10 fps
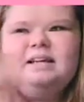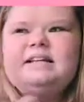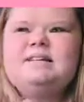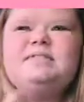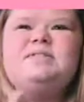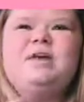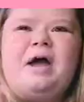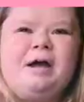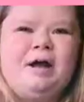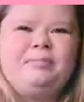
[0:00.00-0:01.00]
yeah, so
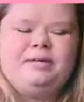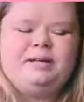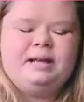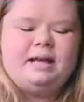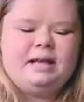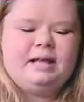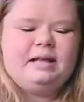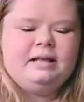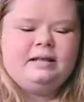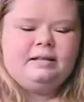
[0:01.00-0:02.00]
that happened,
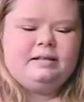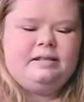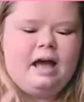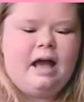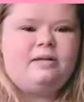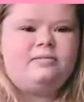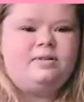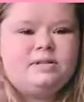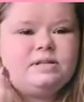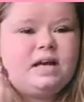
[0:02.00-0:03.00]
and that
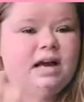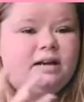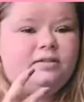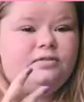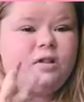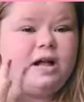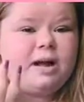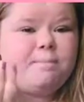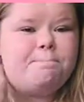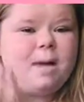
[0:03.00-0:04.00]
was kind of
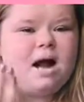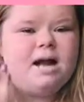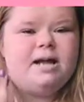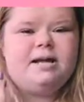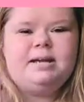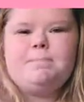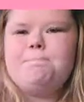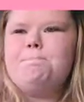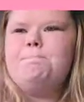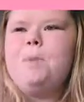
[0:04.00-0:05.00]
like my
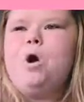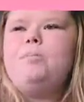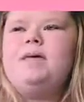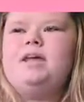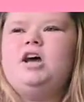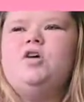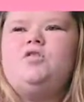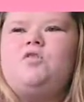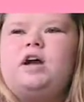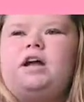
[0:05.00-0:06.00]
moment
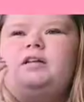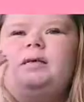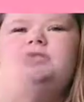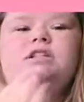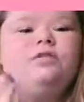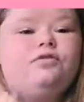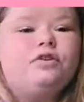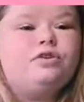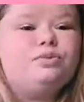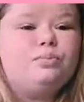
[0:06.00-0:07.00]
of where, that was like the
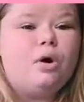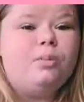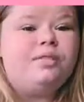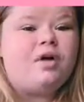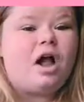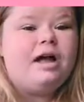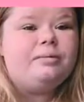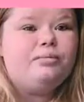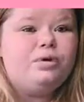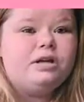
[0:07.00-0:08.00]
first moment that I
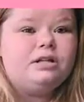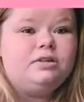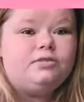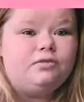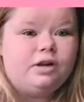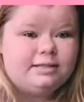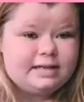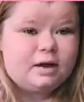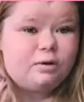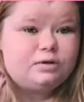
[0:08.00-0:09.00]
had really freaked
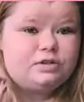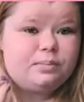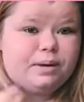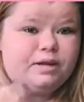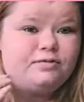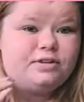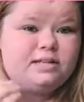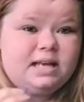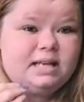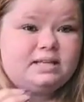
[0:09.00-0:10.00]
out on somebody for
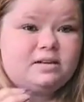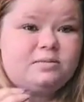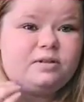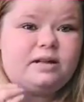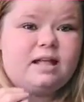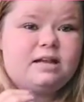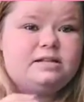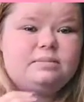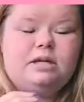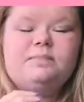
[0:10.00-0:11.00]
saying something like that
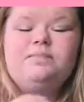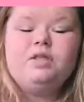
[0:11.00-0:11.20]
to me.